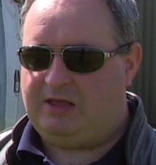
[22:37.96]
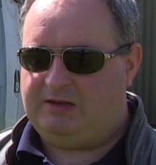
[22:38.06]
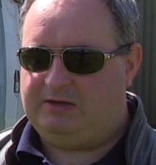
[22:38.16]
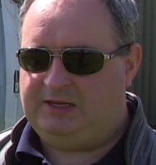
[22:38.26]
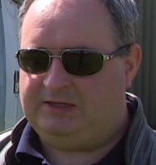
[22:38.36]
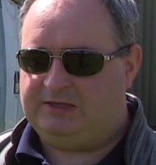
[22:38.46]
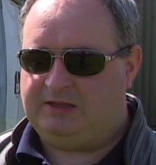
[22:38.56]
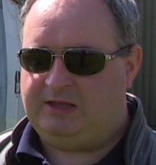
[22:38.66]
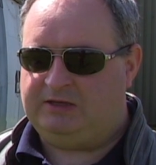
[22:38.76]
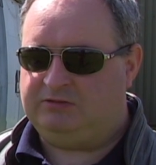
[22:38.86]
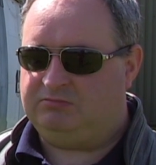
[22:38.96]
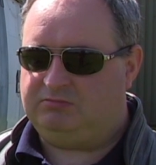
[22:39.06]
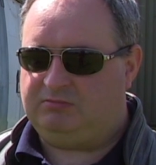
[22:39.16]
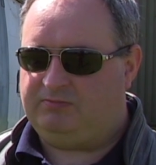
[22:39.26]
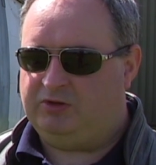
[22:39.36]
needed. And then
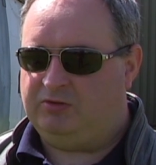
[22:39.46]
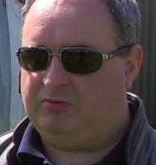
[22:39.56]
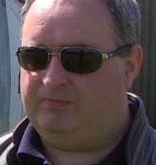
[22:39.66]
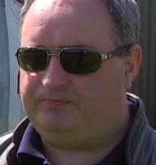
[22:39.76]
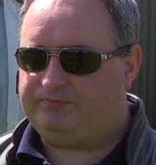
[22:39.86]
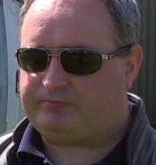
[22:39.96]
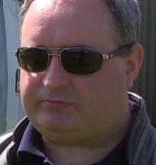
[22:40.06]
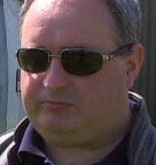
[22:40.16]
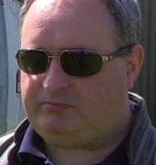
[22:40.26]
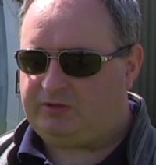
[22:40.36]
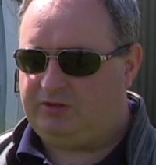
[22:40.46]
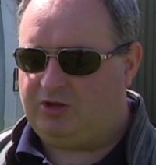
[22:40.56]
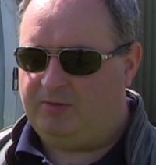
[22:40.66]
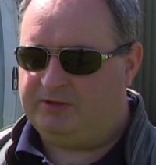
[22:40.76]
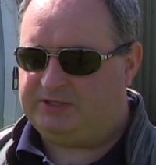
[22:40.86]
you know,
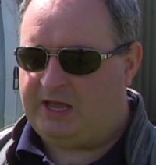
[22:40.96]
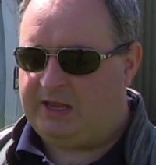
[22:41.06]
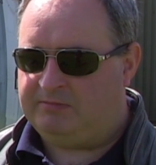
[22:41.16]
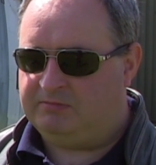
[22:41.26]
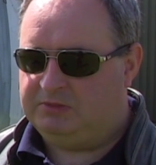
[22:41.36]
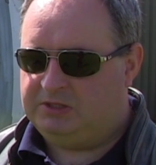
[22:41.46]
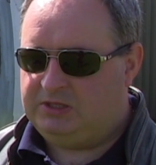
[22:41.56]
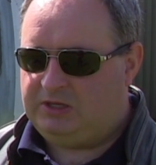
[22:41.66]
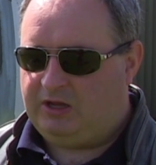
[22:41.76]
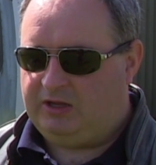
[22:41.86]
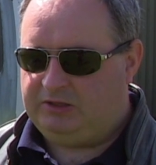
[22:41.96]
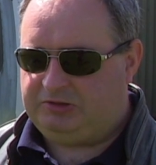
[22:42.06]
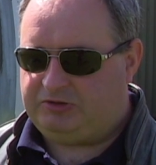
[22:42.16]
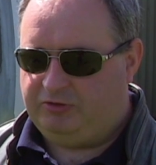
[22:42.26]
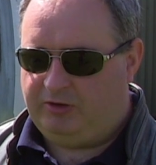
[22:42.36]
come the time, I
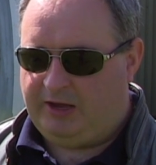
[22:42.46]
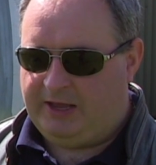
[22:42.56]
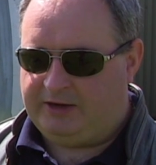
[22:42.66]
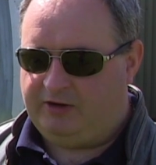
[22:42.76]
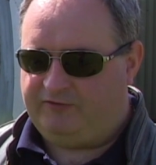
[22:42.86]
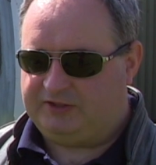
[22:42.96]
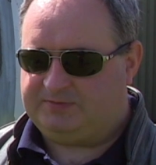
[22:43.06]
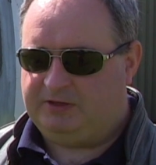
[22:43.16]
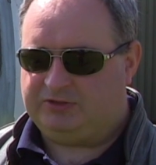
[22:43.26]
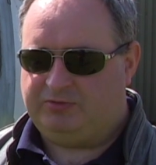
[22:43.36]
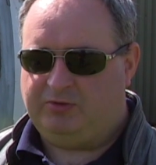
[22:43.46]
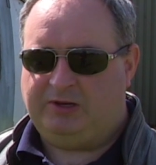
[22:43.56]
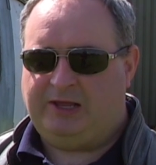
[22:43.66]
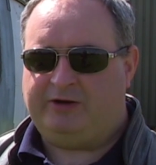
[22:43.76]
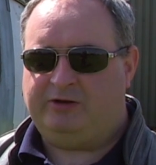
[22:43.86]
thought I had enough experience. I wrote a
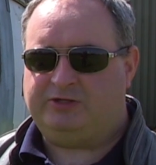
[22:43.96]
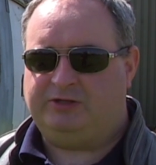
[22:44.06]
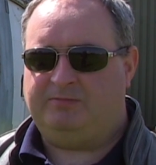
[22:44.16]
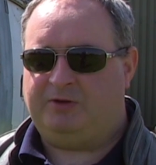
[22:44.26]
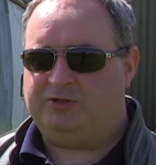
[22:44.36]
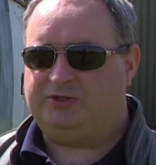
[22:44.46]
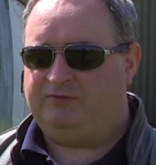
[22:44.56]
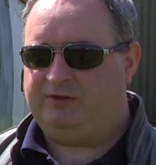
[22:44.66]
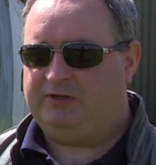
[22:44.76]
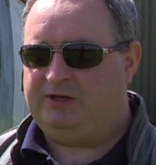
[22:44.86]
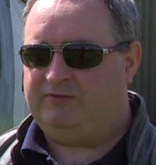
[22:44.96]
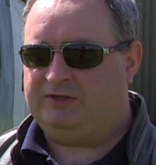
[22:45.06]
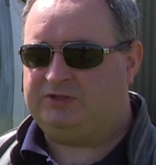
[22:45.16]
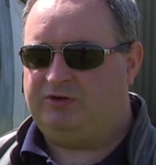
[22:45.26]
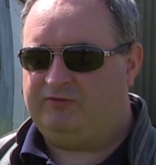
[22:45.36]
letter to the boss of the Navy
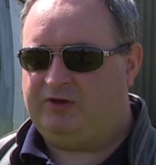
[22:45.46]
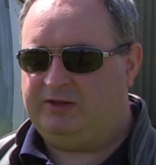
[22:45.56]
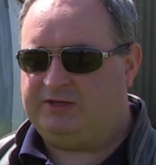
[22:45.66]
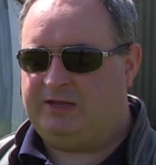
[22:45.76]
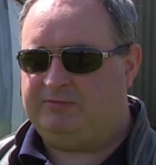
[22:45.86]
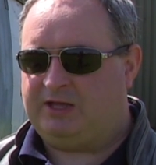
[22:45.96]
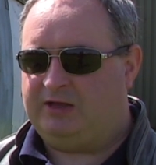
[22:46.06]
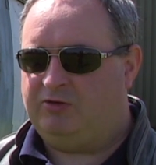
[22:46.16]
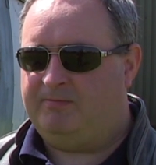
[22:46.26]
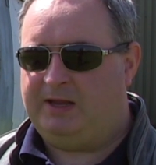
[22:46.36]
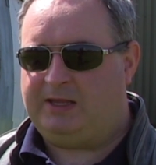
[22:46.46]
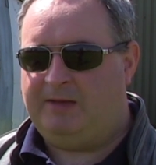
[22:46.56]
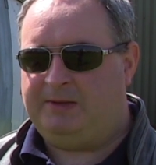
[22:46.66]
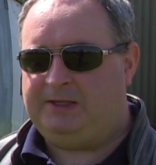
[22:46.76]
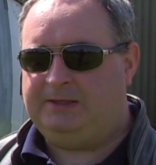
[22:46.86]
Historic Flight at the time, a guy called Mike
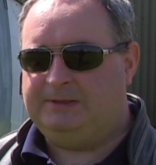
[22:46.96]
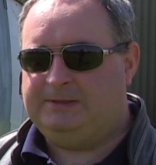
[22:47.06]
Abbey,